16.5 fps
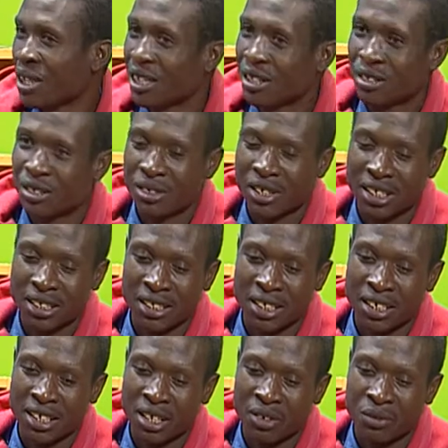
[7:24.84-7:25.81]
So I stayed
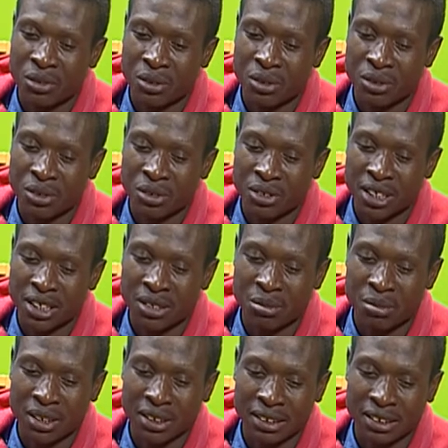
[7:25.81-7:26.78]
there for 6
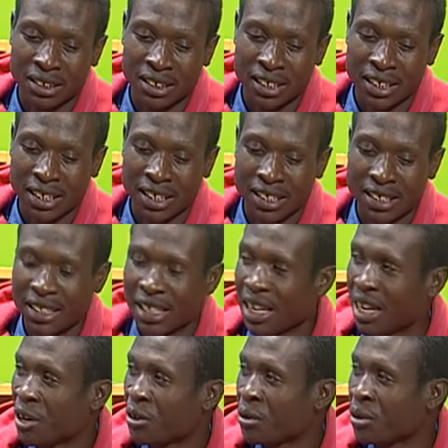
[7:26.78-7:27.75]
months. He's the guy
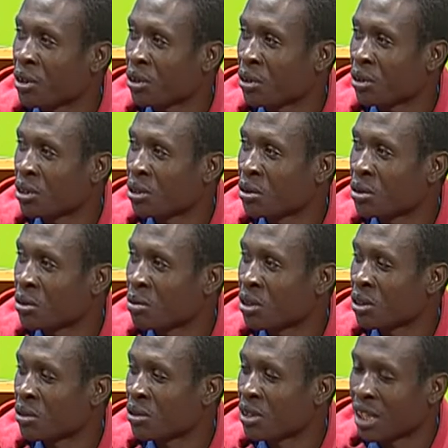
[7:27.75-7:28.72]
who introduced me
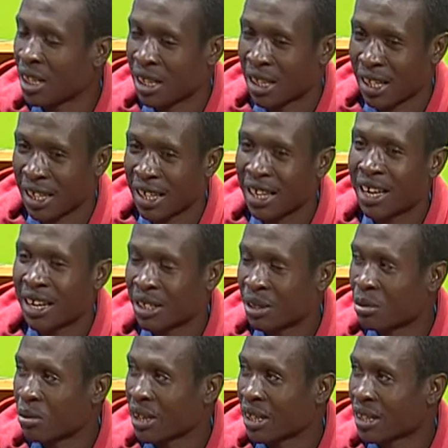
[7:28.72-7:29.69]
to the art
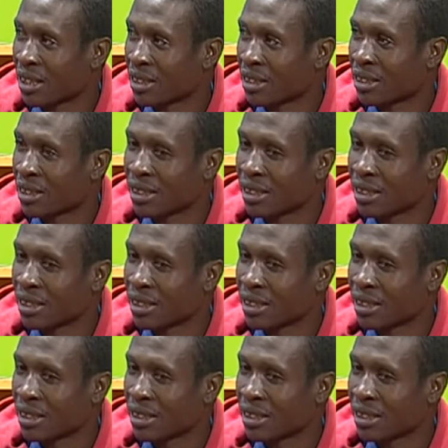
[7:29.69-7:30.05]
market.